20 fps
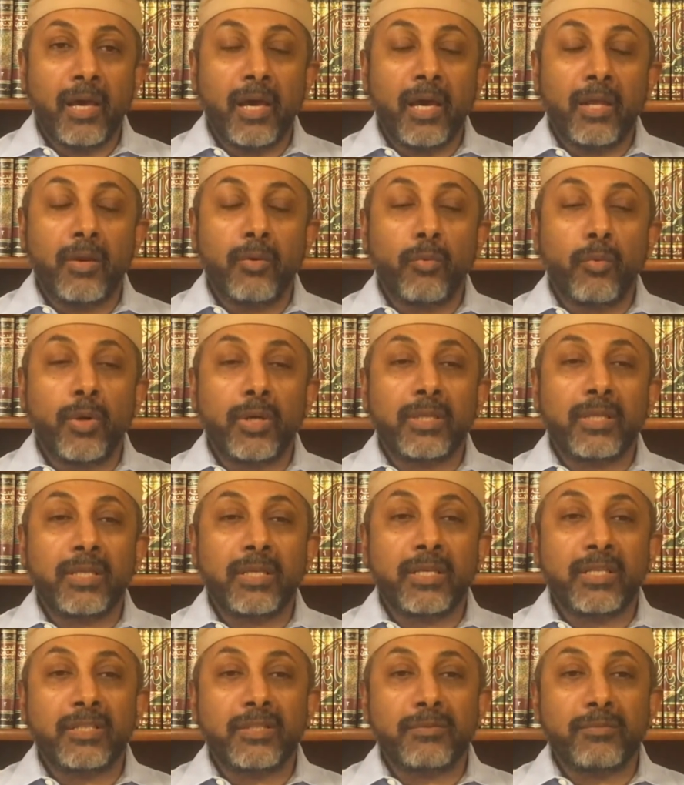and what
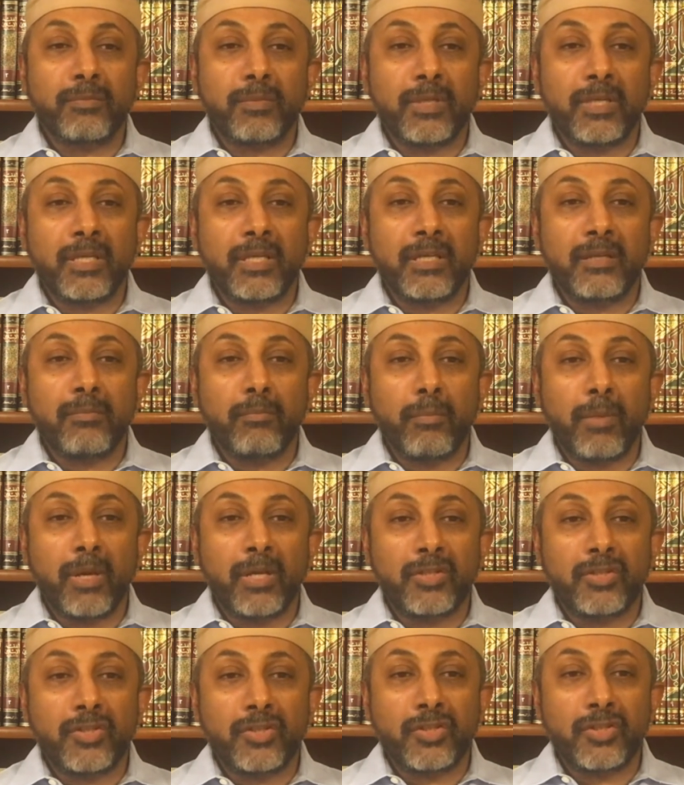has been
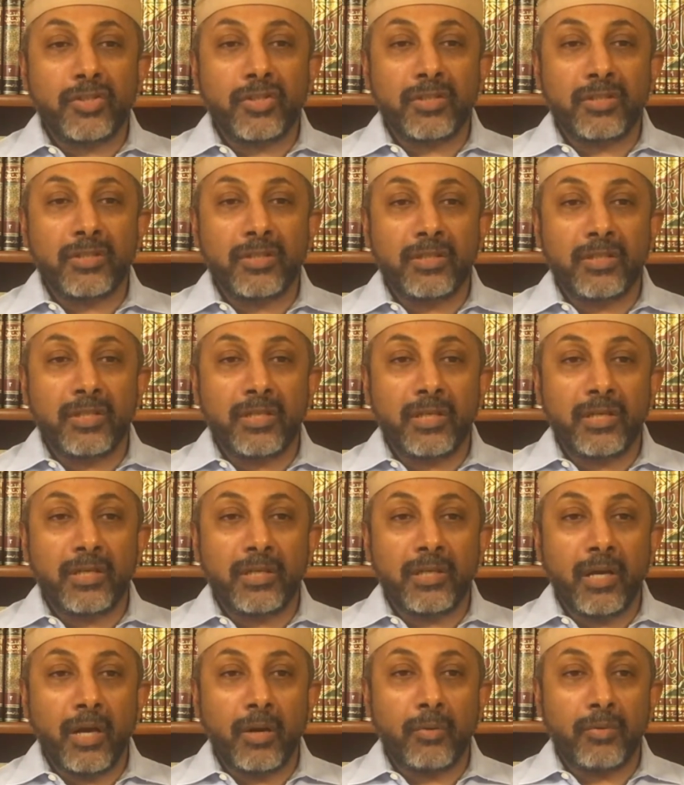mentioned in
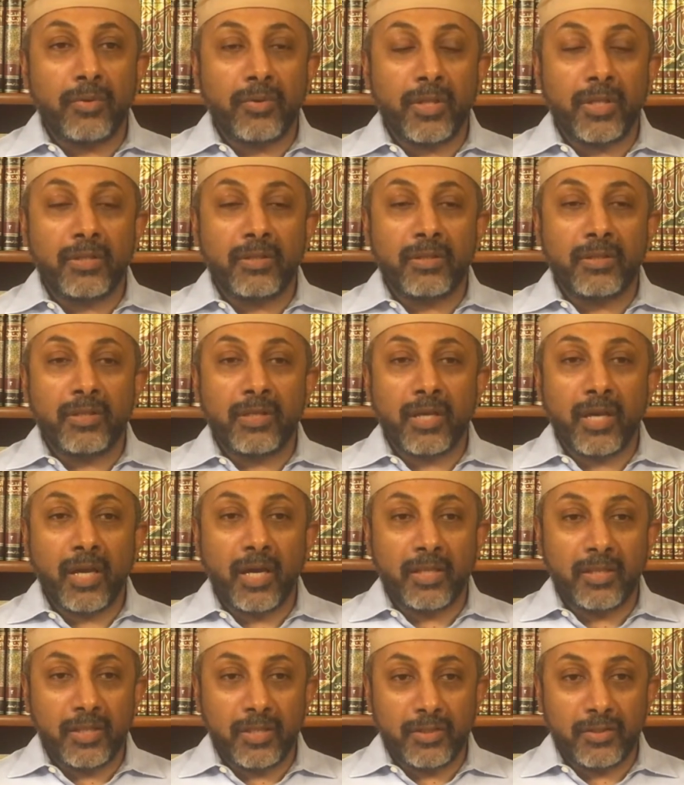authentic
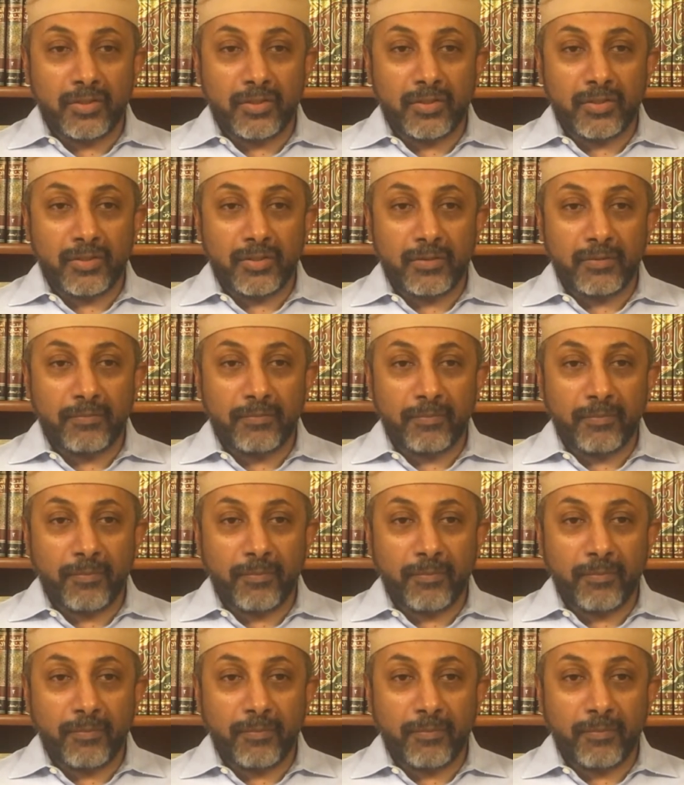hadith.